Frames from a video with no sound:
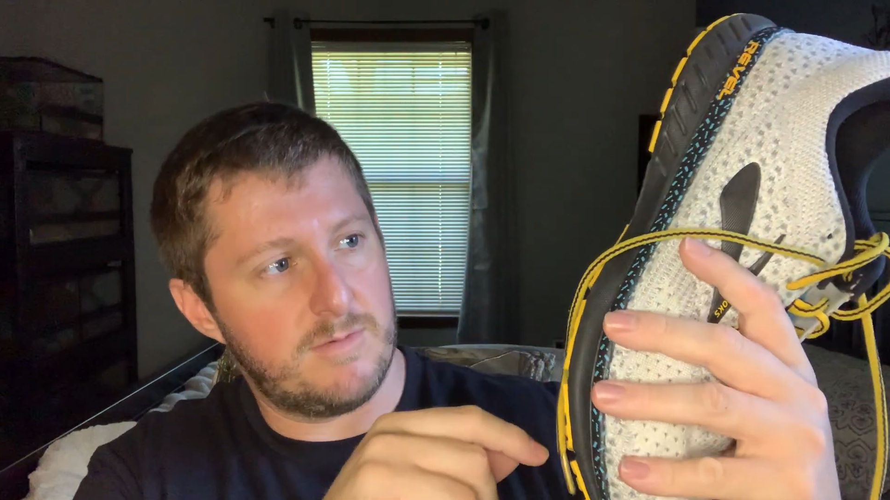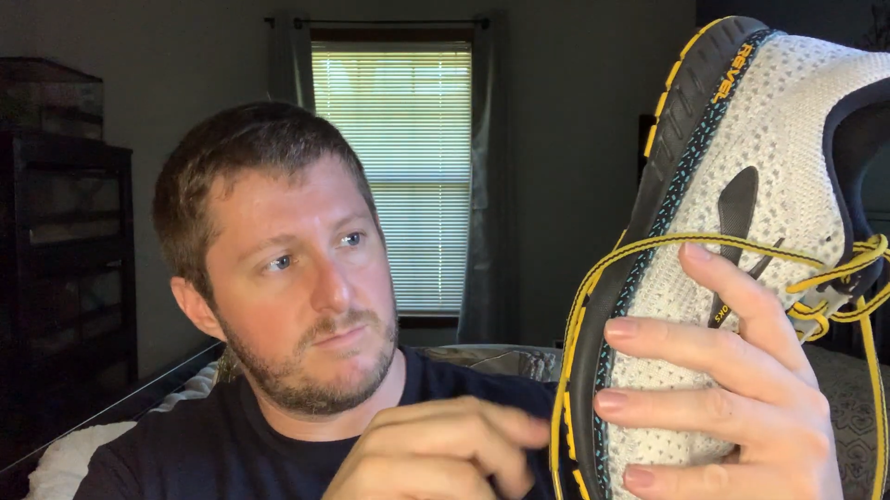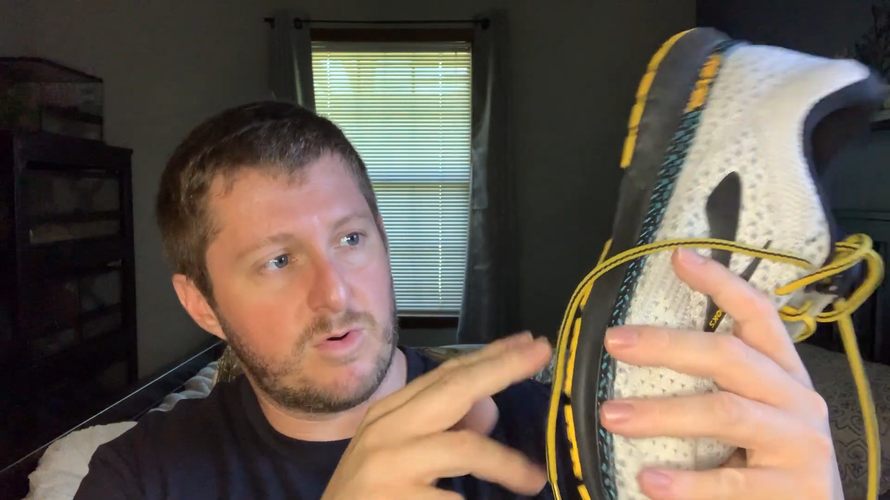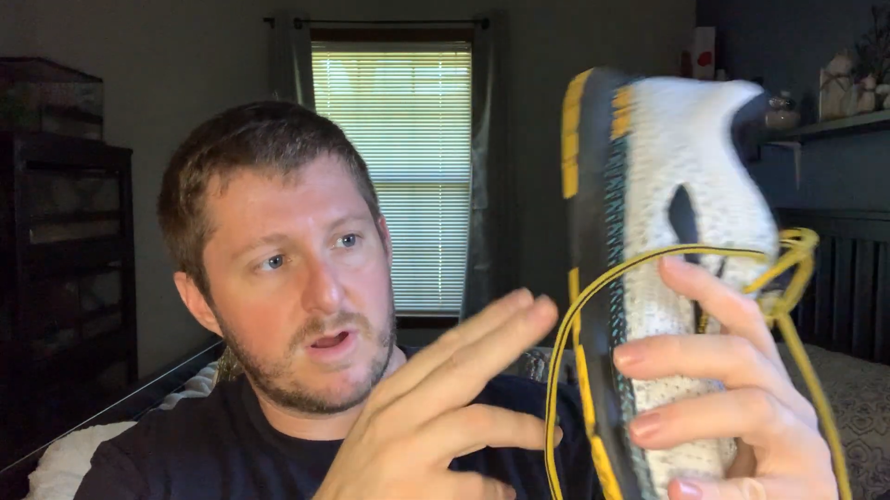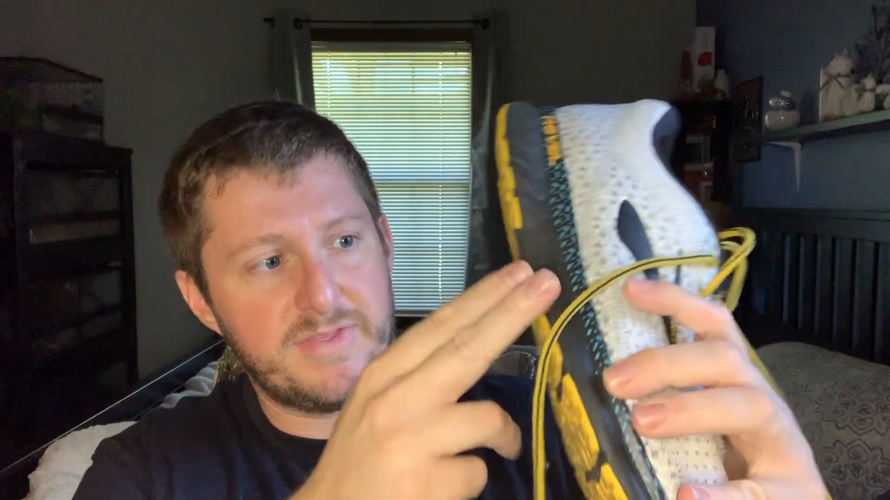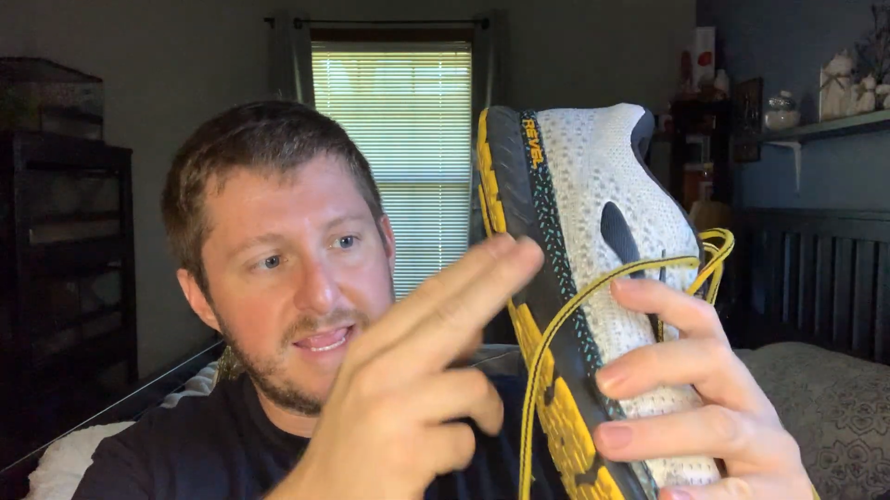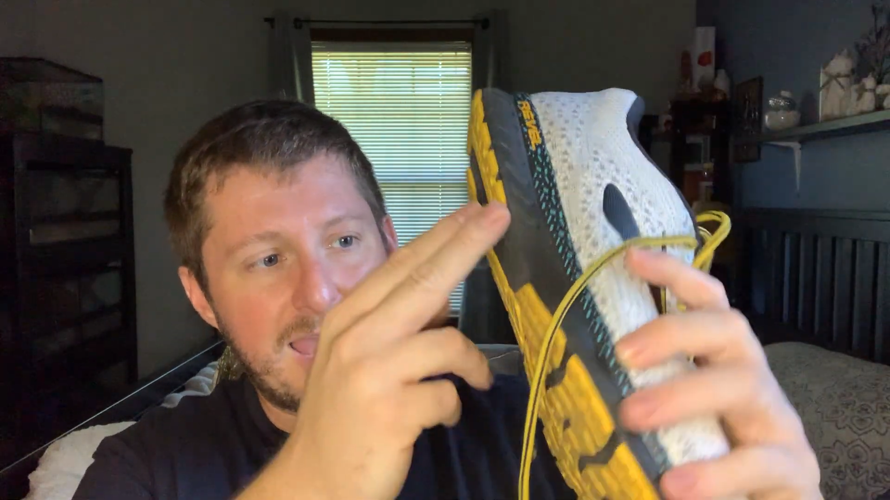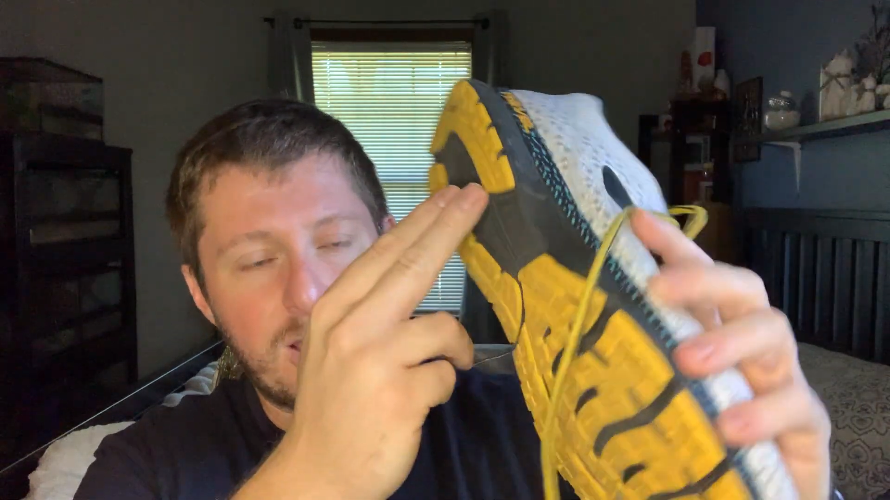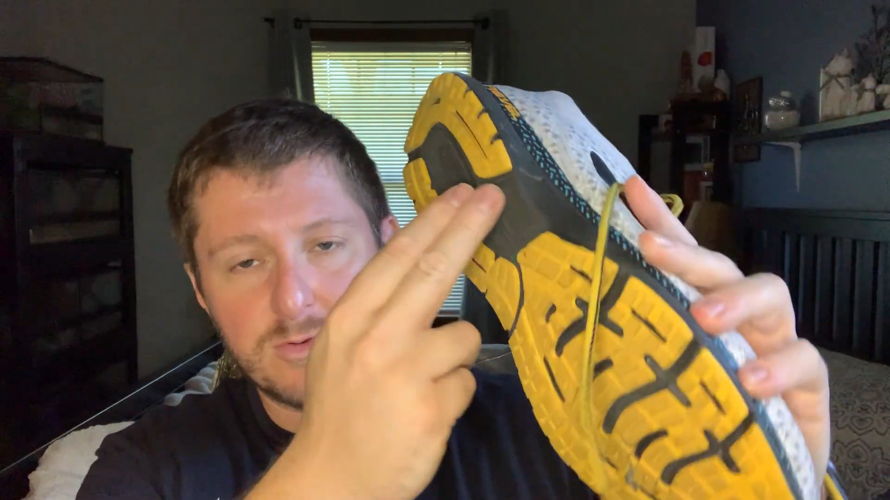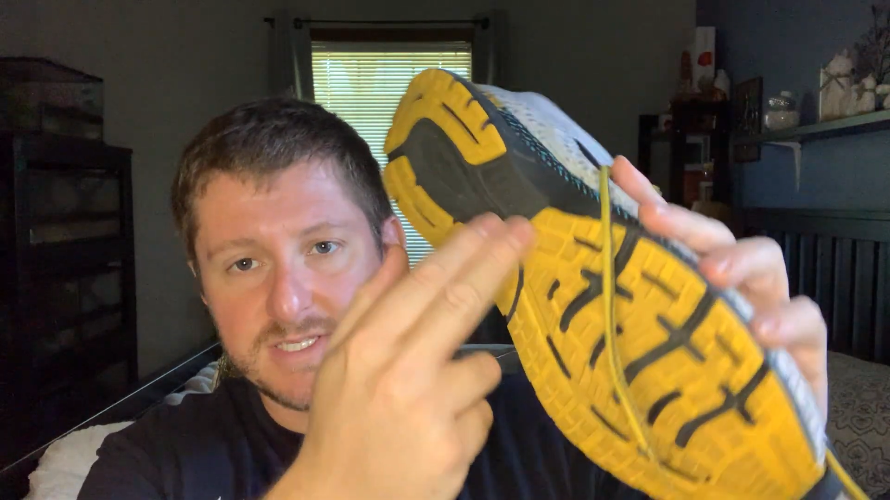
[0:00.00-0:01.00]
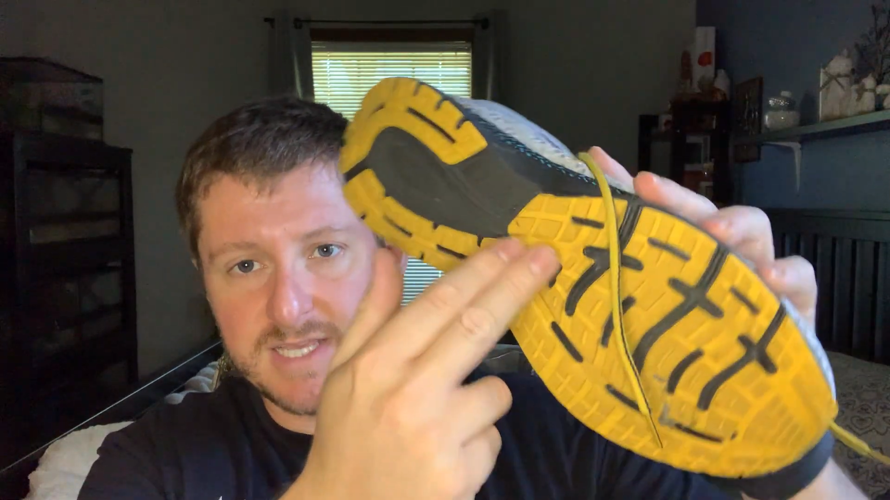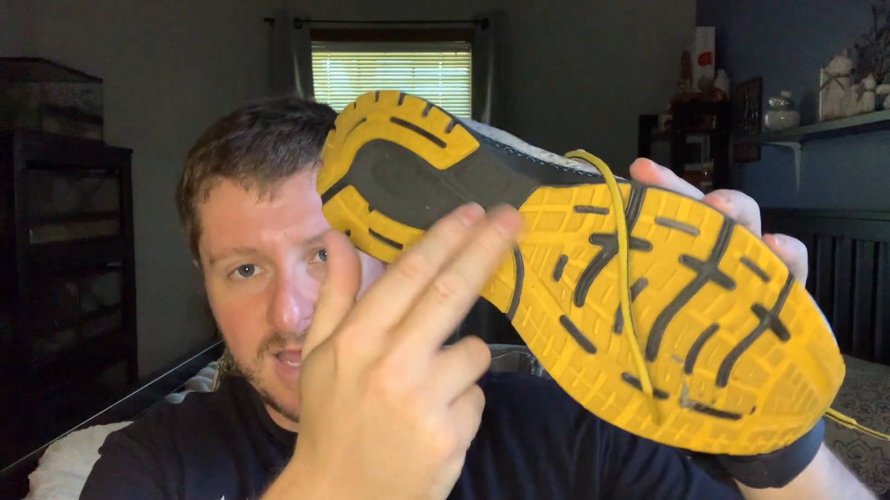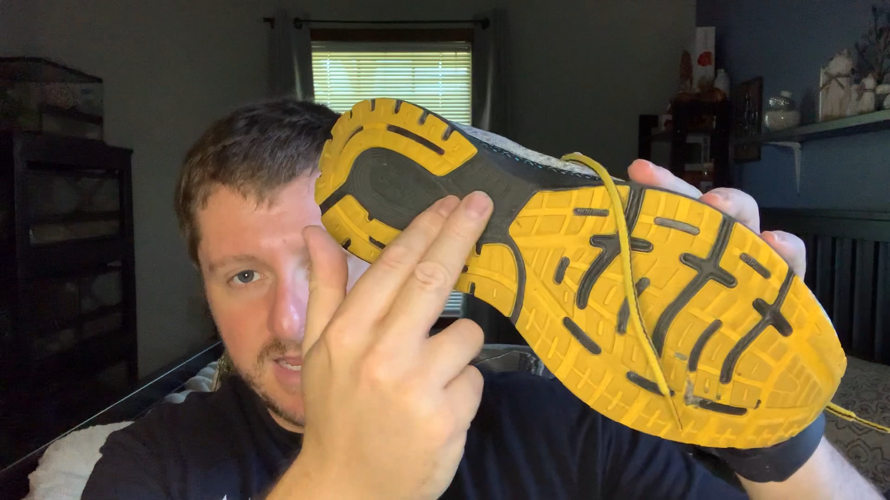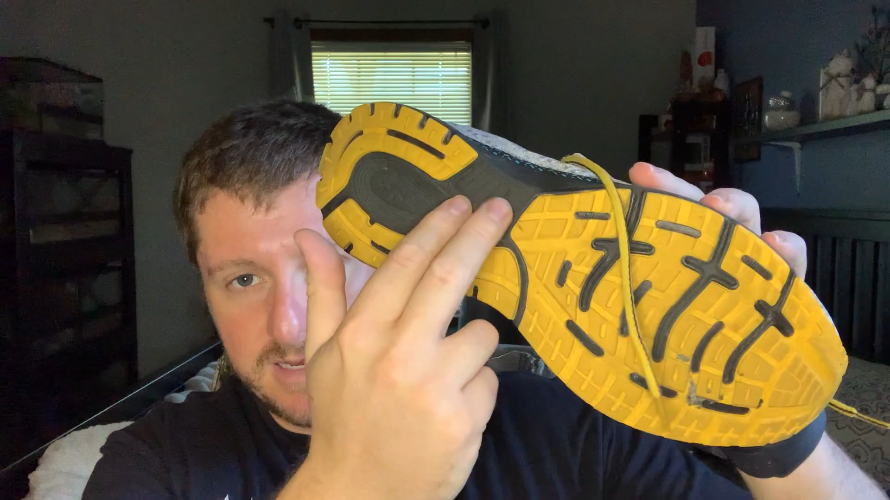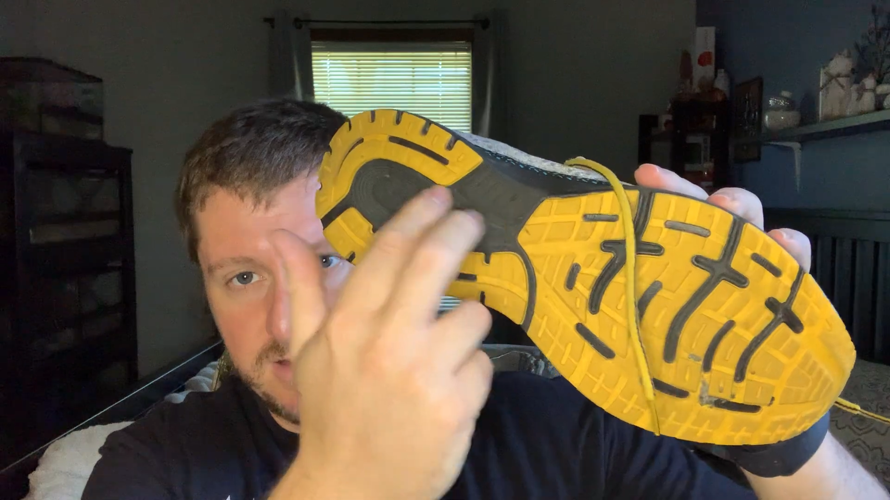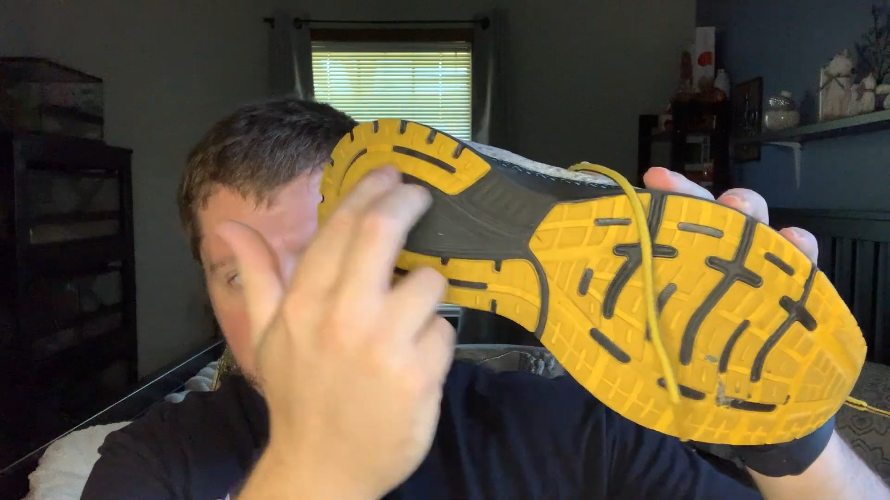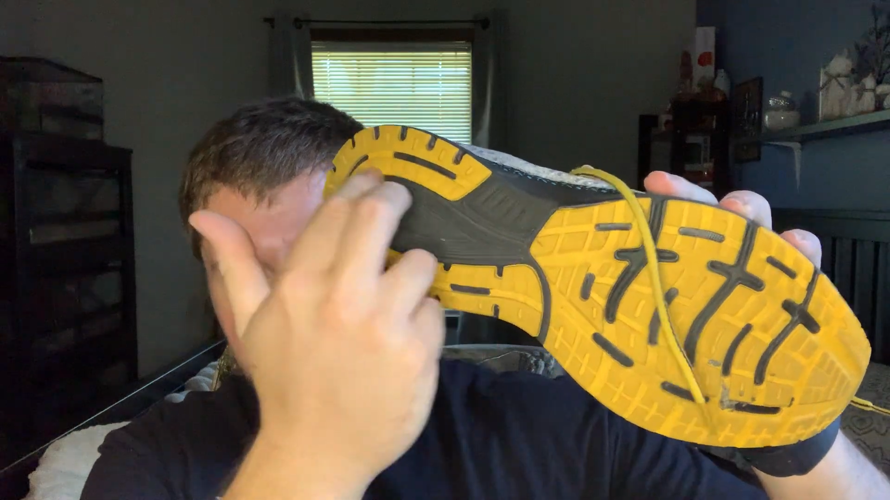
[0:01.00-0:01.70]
more on the outside